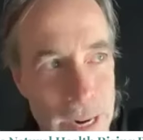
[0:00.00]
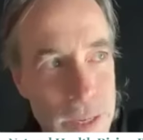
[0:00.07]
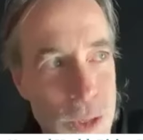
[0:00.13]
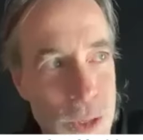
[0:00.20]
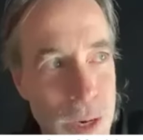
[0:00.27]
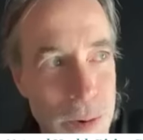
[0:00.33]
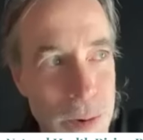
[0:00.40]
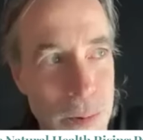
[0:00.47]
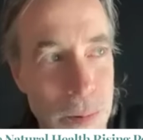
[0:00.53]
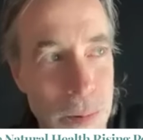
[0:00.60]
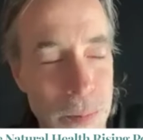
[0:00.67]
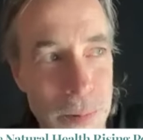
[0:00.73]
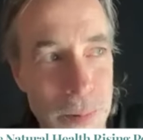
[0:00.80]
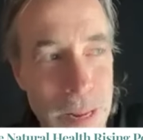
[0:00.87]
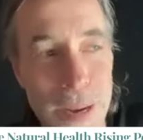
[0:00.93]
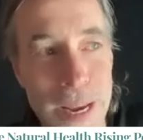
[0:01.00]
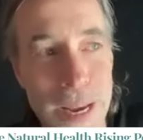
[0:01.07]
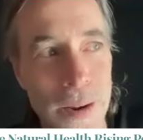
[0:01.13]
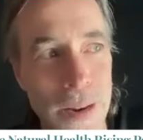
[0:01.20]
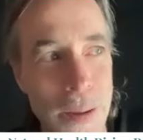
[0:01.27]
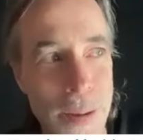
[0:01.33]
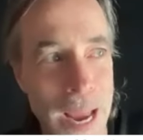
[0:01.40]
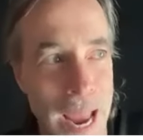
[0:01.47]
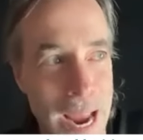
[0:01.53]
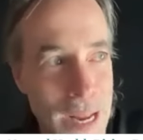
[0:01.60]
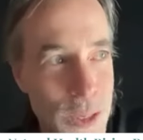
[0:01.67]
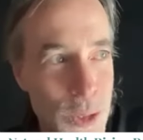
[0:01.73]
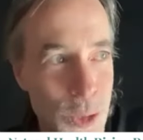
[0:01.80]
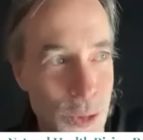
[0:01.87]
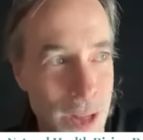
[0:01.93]
so let me
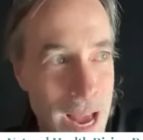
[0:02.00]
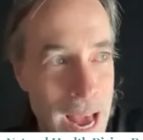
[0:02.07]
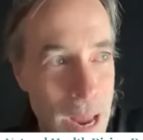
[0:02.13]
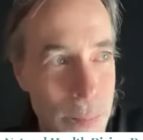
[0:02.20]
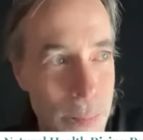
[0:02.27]
answer that